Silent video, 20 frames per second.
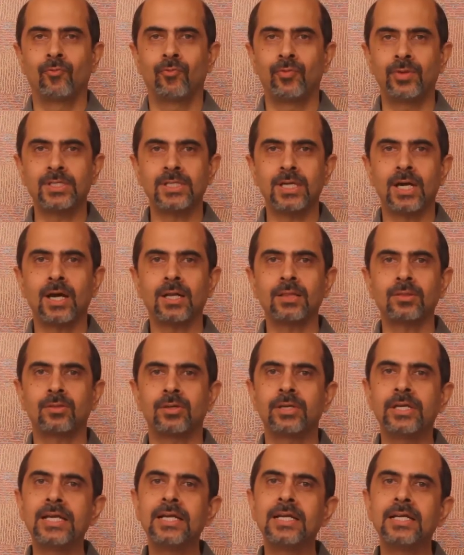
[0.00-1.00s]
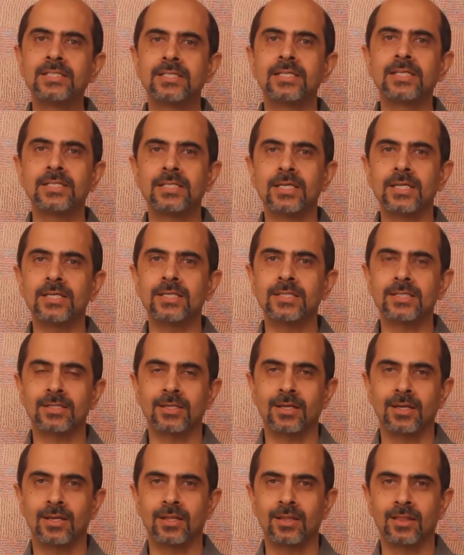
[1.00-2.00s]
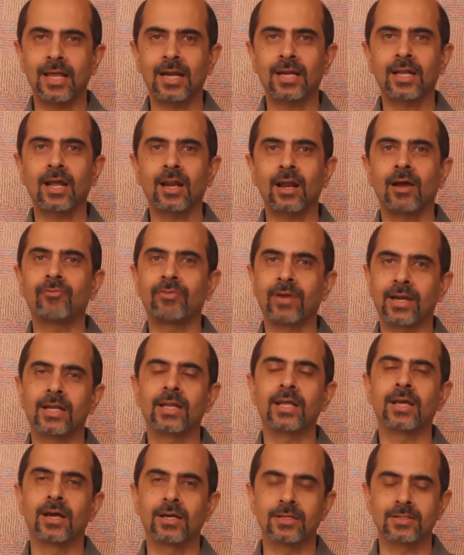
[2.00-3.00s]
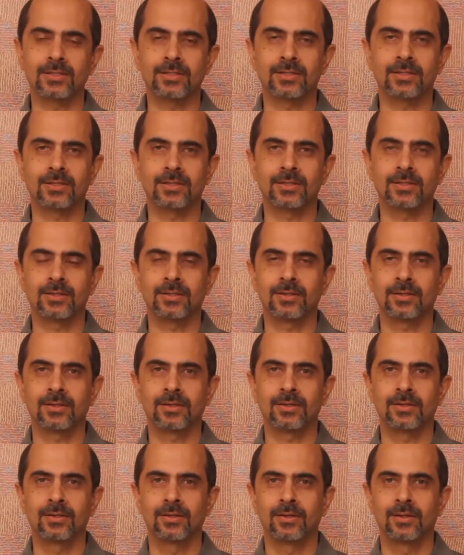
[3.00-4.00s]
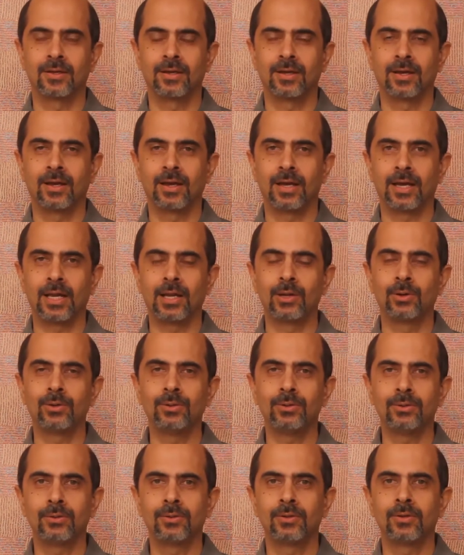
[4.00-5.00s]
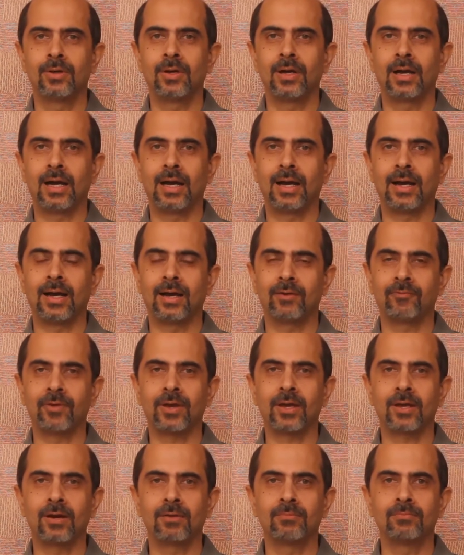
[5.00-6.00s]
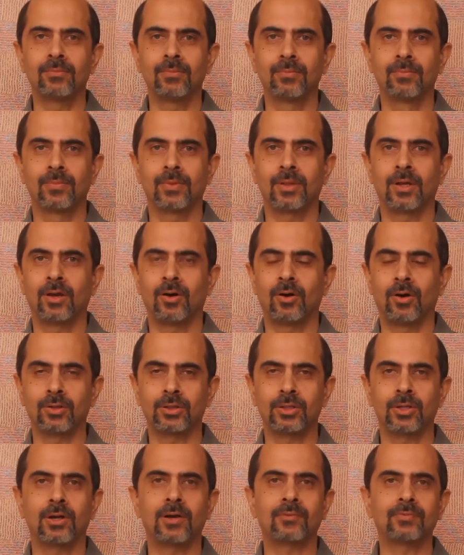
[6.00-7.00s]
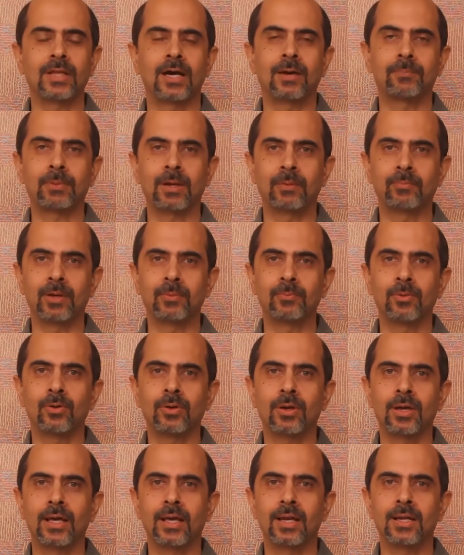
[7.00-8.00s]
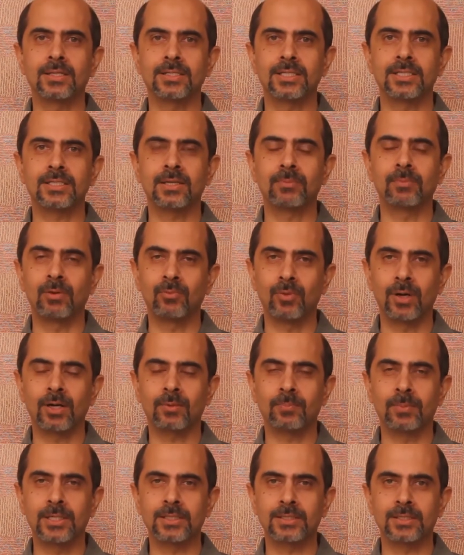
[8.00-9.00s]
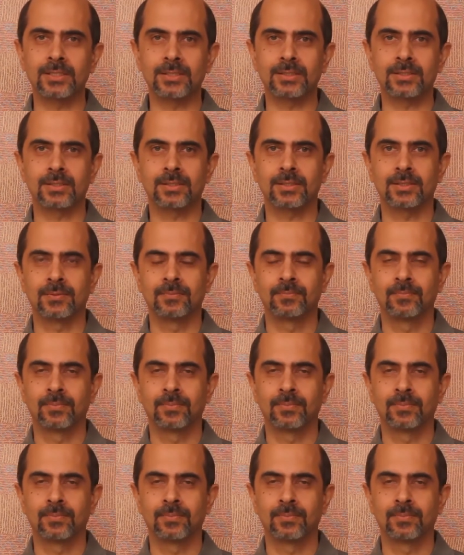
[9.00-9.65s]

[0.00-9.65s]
Which are three diseases that are affecting us? Hello, I'm Vikram, author of the upcoming book, Irresistible Workplaces.